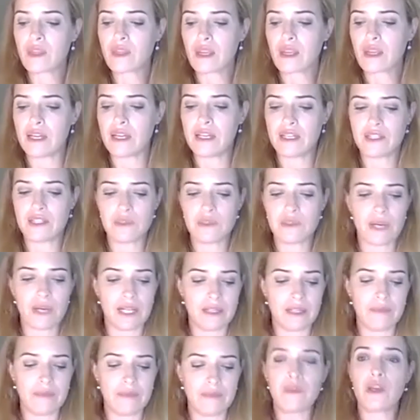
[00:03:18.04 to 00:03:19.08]
as
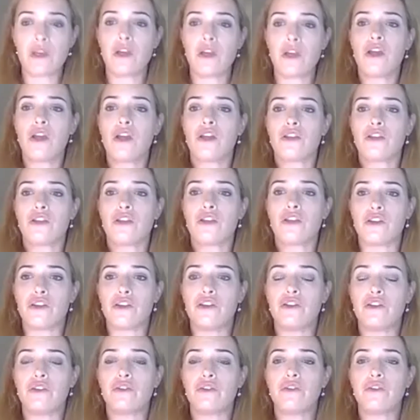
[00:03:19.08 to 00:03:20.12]
well. So
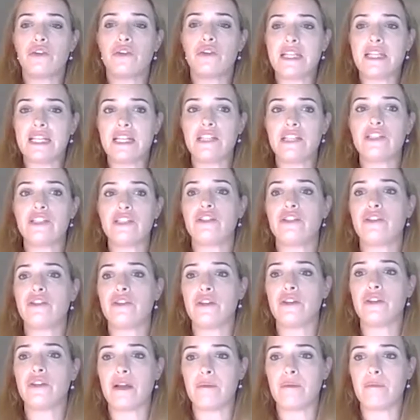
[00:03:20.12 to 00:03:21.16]
you need to
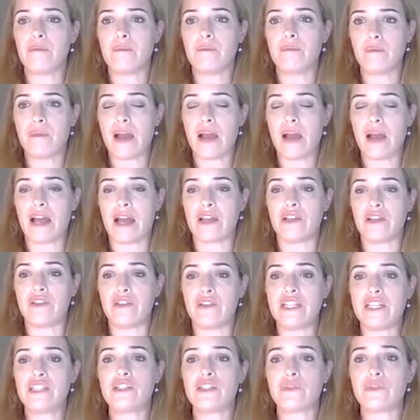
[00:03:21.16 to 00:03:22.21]

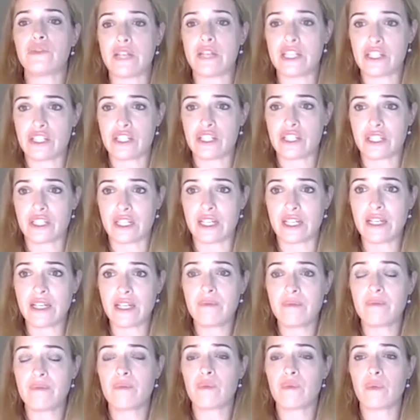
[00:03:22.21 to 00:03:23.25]
register
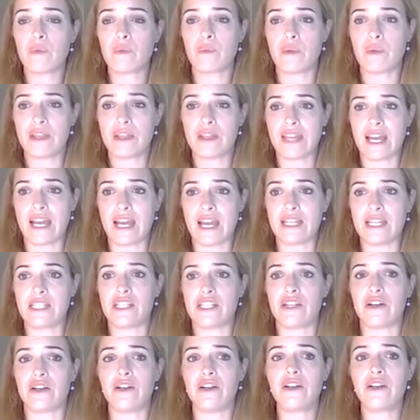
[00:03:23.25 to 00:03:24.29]
with the
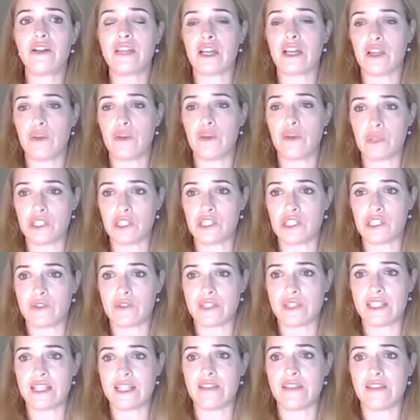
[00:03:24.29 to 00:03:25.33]
ATO that you want to
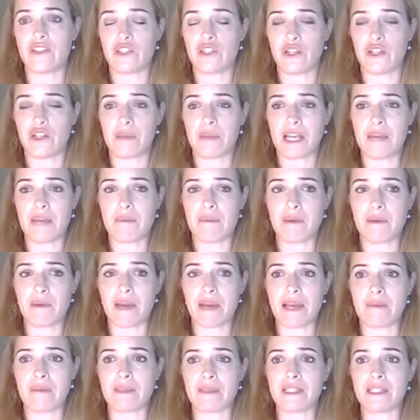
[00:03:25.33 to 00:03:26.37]
receive the JobKeeper
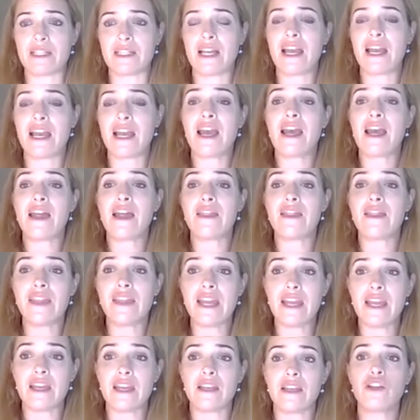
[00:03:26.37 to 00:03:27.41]
payment.
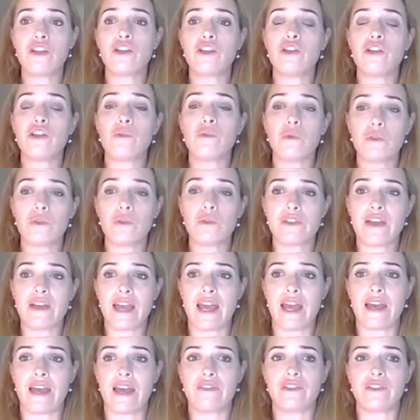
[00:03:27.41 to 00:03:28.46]
Then you also
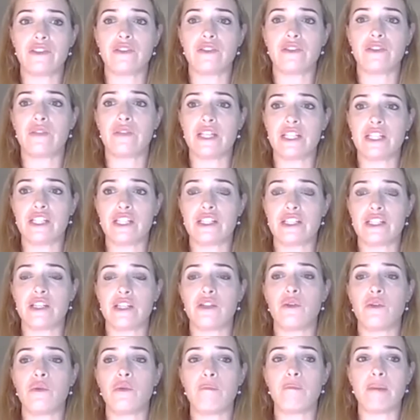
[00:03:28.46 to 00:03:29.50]
have to register
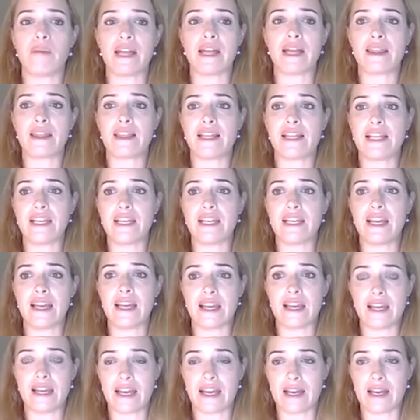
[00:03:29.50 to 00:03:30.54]
your monthly
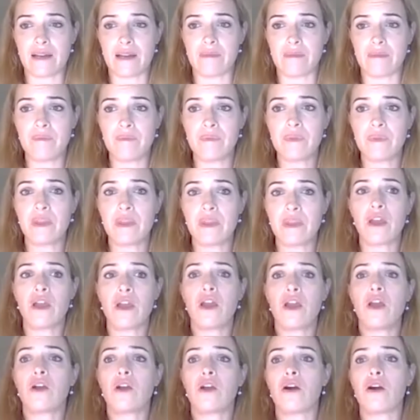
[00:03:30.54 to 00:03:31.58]
income
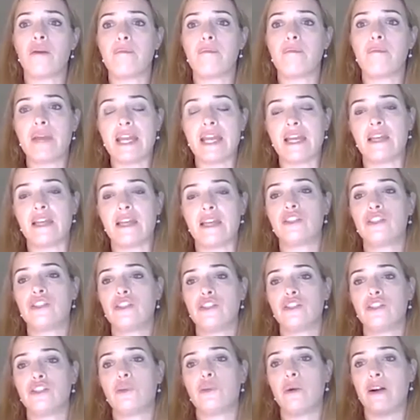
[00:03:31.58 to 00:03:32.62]
compared to
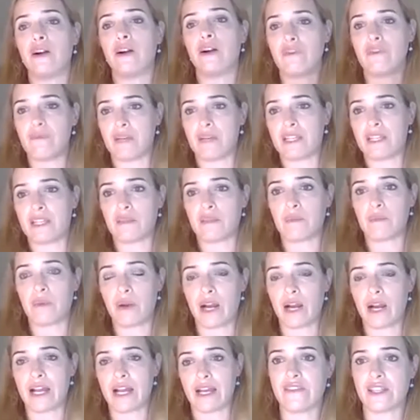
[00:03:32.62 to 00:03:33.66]
12 months
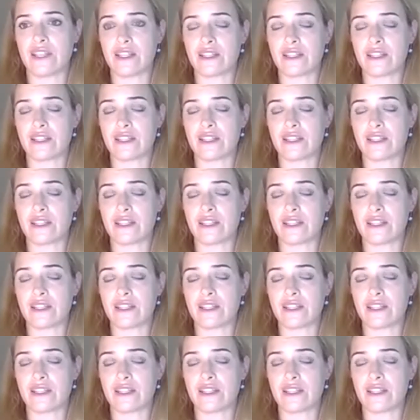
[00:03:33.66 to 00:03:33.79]
prior.